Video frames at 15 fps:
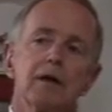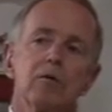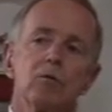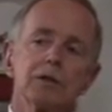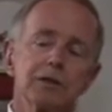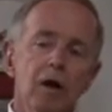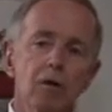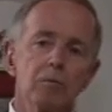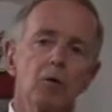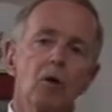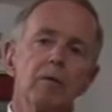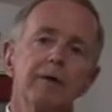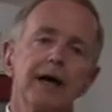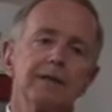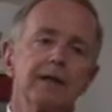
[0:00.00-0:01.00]
We'll talk
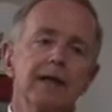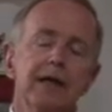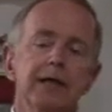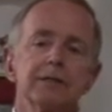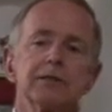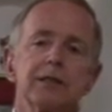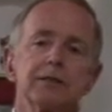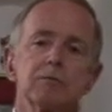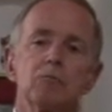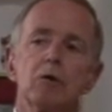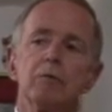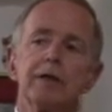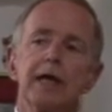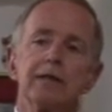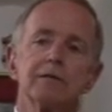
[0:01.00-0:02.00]
more about the heating system
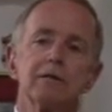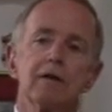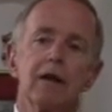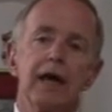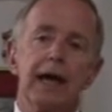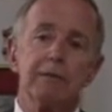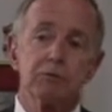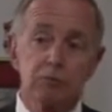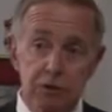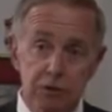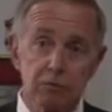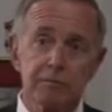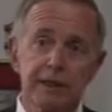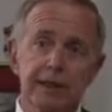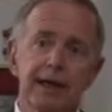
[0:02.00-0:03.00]
when we get to the labs,
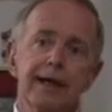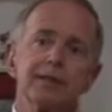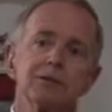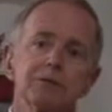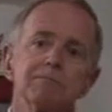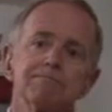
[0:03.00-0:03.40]
which will be next.